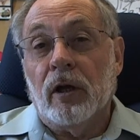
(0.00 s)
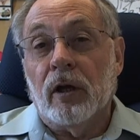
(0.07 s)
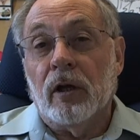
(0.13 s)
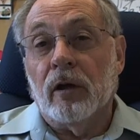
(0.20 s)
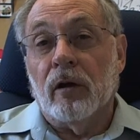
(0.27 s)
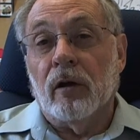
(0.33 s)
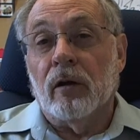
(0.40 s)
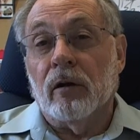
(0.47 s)

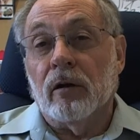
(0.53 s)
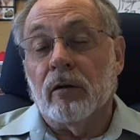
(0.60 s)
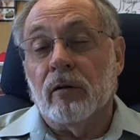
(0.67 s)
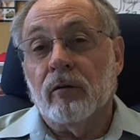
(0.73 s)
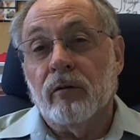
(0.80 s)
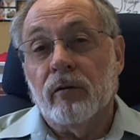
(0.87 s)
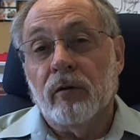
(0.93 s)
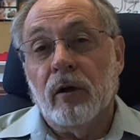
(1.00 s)
and all
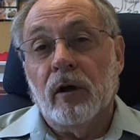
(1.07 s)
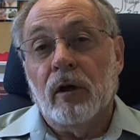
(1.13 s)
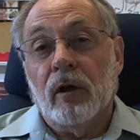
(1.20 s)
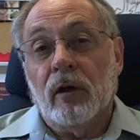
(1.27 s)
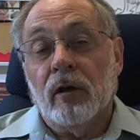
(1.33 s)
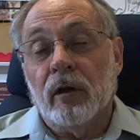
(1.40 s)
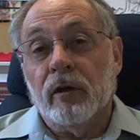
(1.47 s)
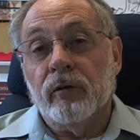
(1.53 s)
of
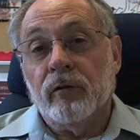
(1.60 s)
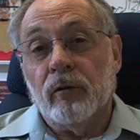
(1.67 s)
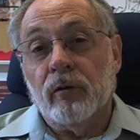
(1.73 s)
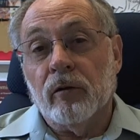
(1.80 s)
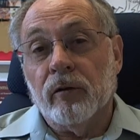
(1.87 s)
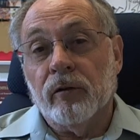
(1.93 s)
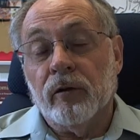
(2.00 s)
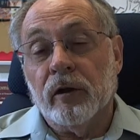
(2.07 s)
that
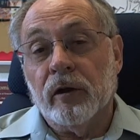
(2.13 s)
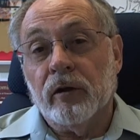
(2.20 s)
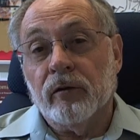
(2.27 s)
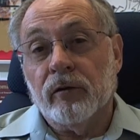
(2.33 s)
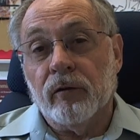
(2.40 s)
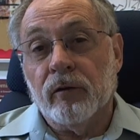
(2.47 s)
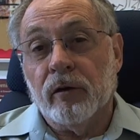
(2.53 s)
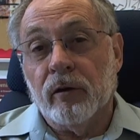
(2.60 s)
sort of thing. And
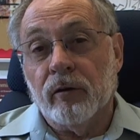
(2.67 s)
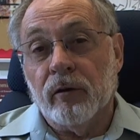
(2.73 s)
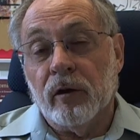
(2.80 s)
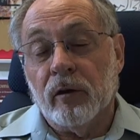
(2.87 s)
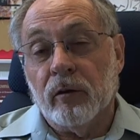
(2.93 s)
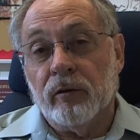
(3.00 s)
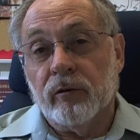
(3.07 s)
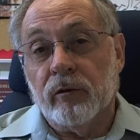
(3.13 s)
so then
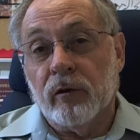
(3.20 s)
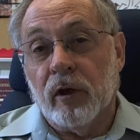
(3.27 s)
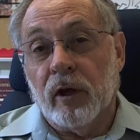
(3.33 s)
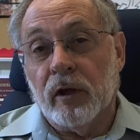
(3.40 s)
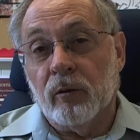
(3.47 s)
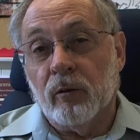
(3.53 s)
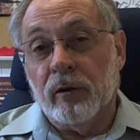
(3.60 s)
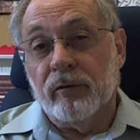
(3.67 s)
there was
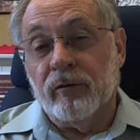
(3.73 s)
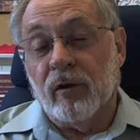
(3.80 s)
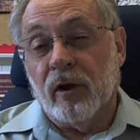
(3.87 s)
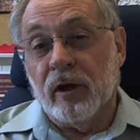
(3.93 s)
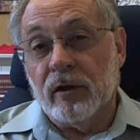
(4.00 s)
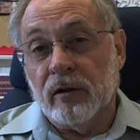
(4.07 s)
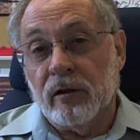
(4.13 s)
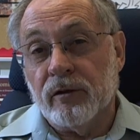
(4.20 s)
a
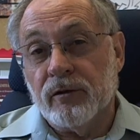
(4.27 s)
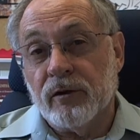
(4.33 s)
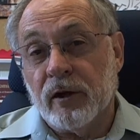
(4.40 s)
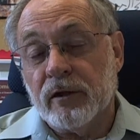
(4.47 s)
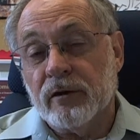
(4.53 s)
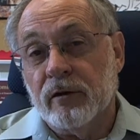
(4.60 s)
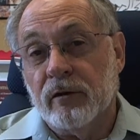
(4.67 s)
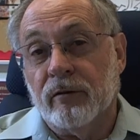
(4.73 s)

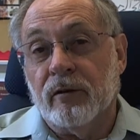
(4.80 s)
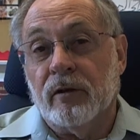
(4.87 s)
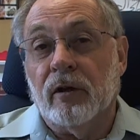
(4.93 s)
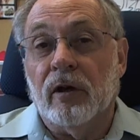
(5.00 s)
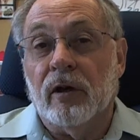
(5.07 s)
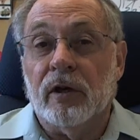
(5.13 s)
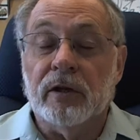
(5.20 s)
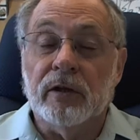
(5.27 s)
revitalization of the
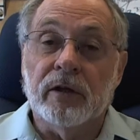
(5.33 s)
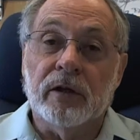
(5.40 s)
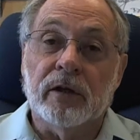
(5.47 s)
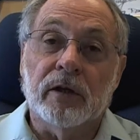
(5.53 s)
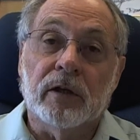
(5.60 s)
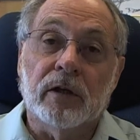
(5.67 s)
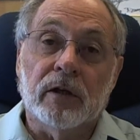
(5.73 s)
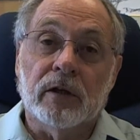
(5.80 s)

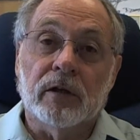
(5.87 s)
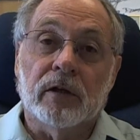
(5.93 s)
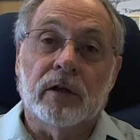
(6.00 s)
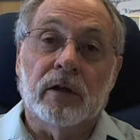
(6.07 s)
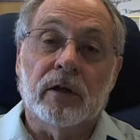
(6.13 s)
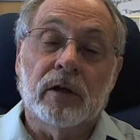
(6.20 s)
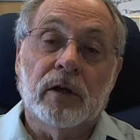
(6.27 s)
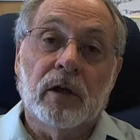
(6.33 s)
idea in
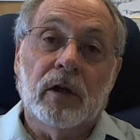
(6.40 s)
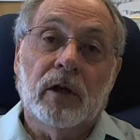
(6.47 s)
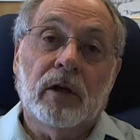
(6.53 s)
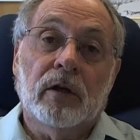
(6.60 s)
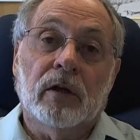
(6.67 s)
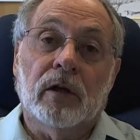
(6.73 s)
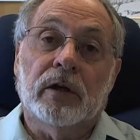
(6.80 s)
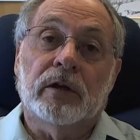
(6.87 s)
the
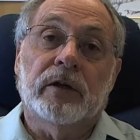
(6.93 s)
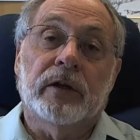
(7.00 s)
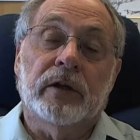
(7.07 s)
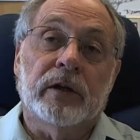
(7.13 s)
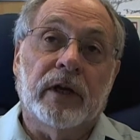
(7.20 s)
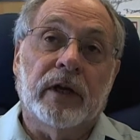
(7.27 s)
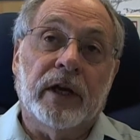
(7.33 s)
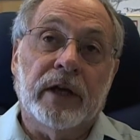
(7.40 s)

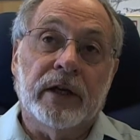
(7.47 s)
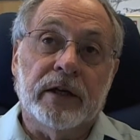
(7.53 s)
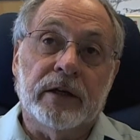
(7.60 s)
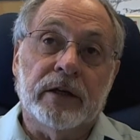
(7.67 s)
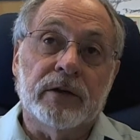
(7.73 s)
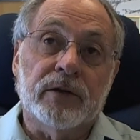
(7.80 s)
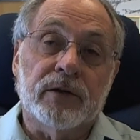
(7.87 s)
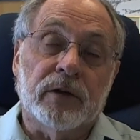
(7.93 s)

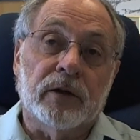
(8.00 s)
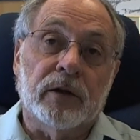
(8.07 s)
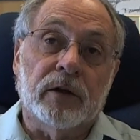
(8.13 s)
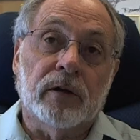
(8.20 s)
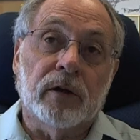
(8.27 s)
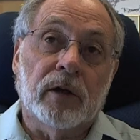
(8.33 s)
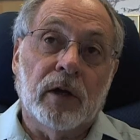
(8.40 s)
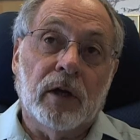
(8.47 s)
1980s,
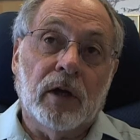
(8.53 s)
and